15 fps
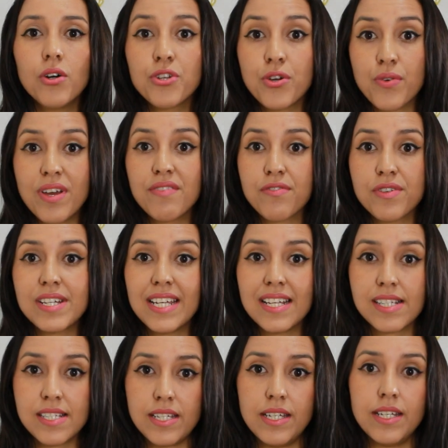on your
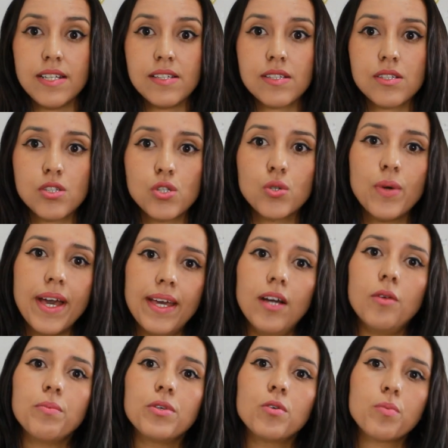everyday studies to
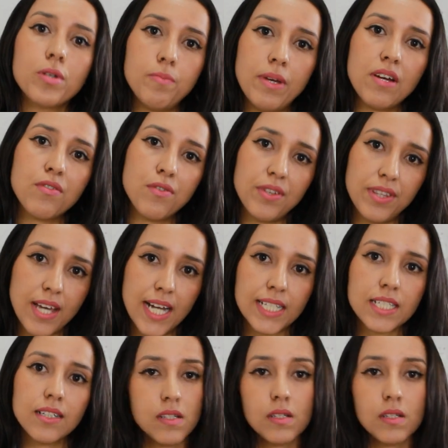help you prepare for that.